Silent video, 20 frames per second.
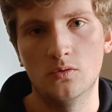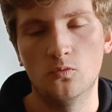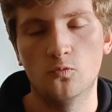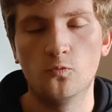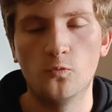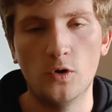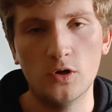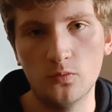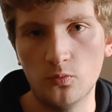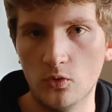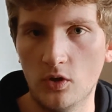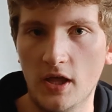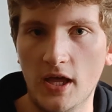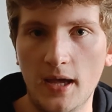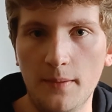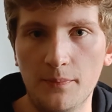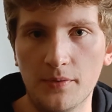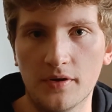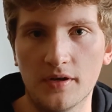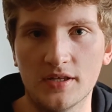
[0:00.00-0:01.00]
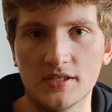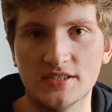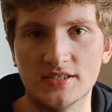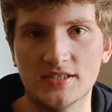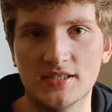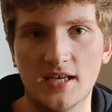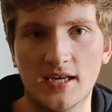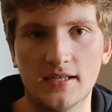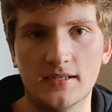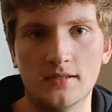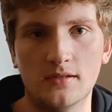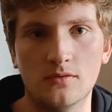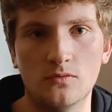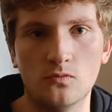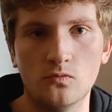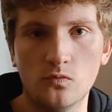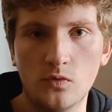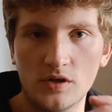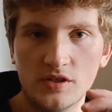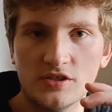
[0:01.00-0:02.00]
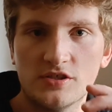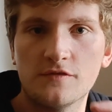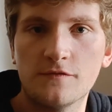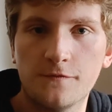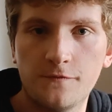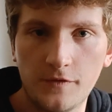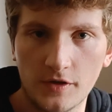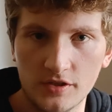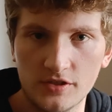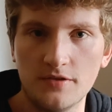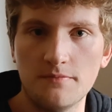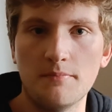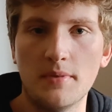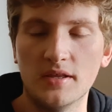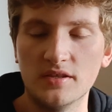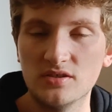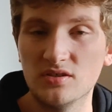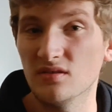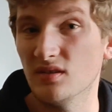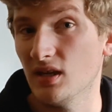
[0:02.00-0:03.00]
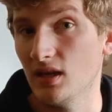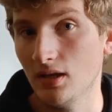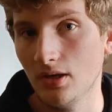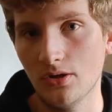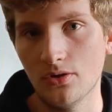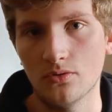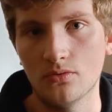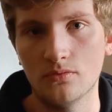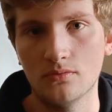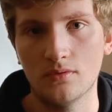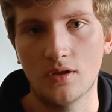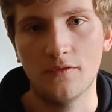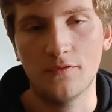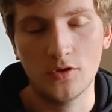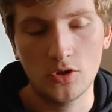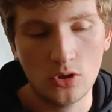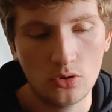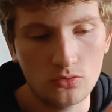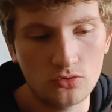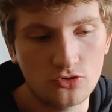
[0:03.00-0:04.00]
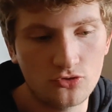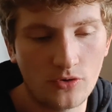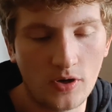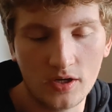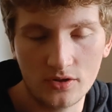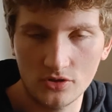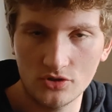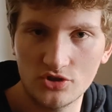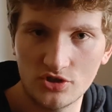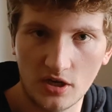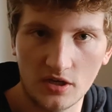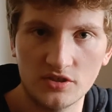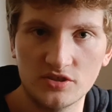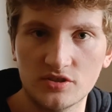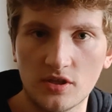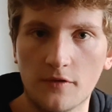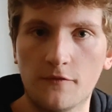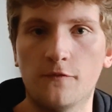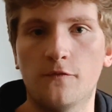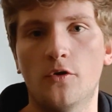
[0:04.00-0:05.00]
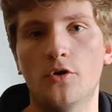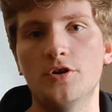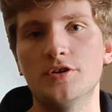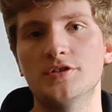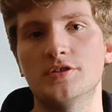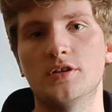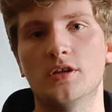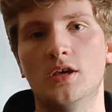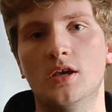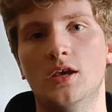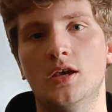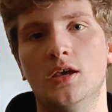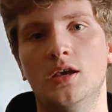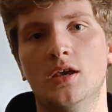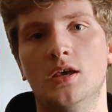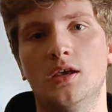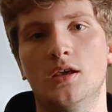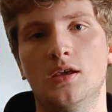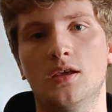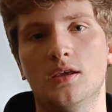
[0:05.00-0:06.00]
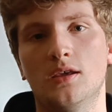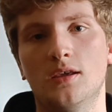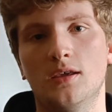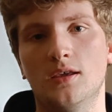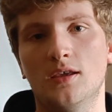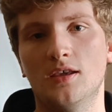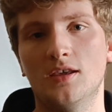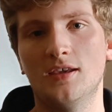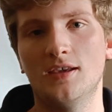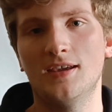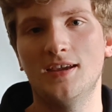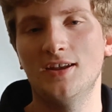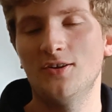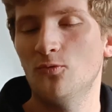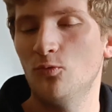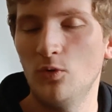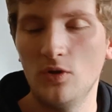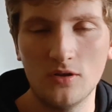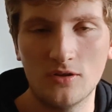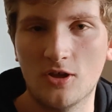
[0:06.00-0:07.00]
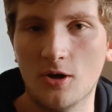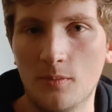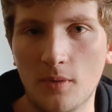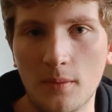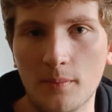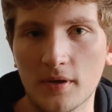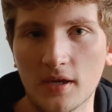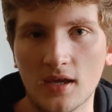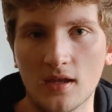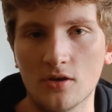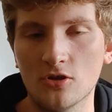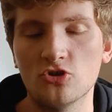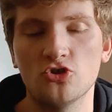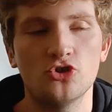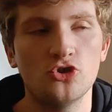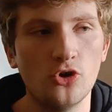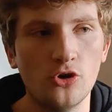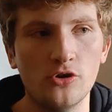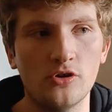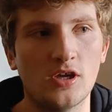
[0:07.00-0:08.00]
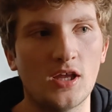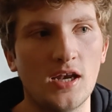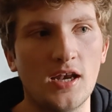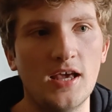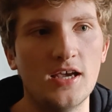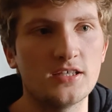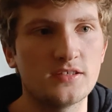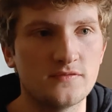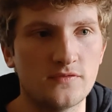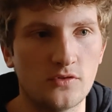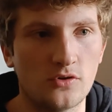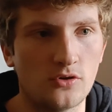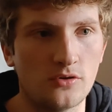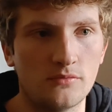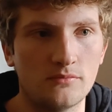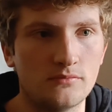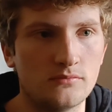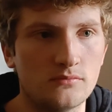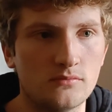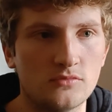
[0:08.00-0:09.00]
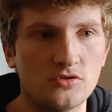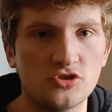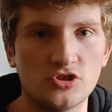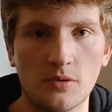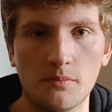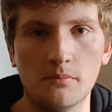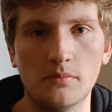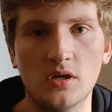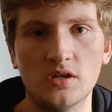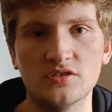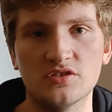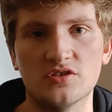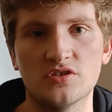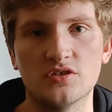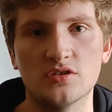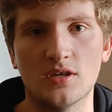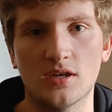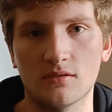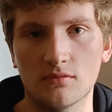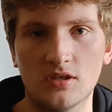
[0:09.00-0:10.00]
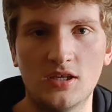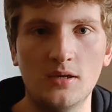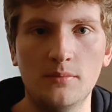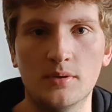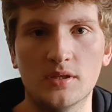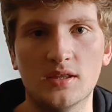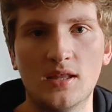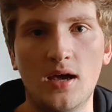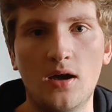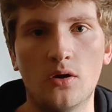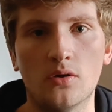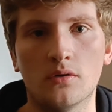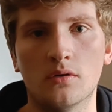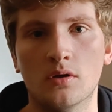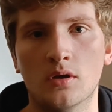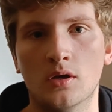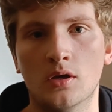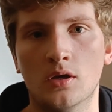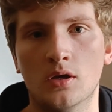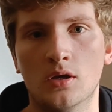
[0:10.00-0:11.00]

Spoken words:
What will happen is that what is fundamental in you, if you don't try to change that first, it will come up again. Sure, you can last for some months and keep it down,